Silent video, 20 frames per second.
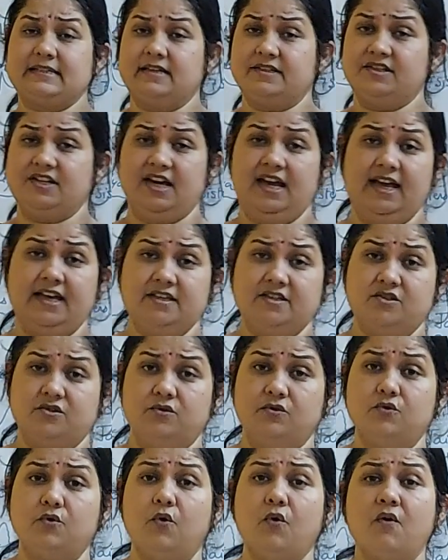such
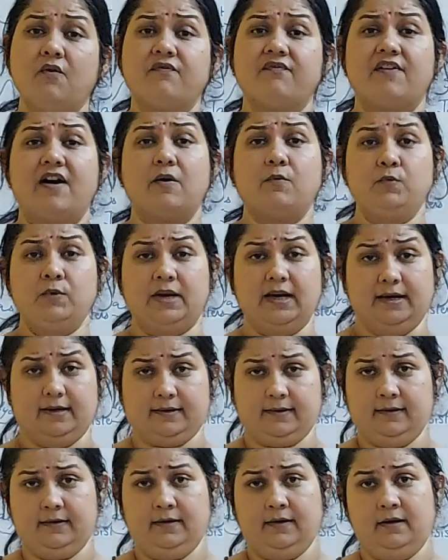has no founder,
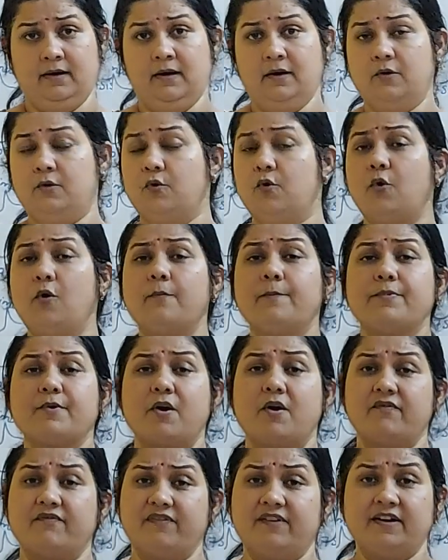no
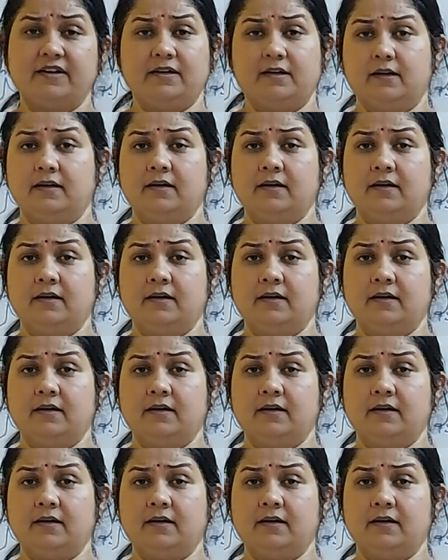prophet,